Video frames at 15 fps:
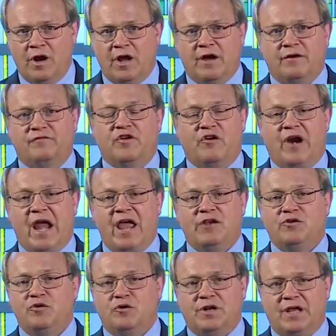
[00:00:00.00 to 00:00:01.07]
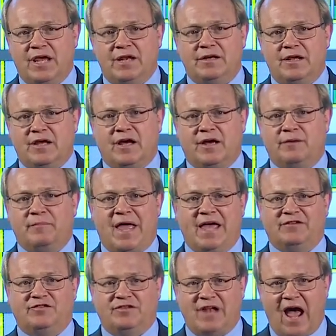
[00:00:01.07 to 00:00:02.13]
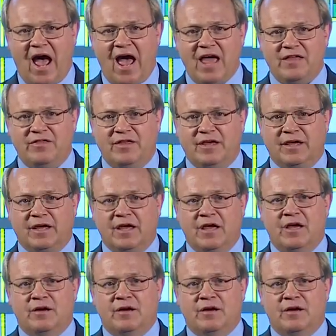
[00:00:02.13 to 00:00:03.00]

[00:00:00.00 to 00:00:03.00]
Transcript: of their annual income as tithing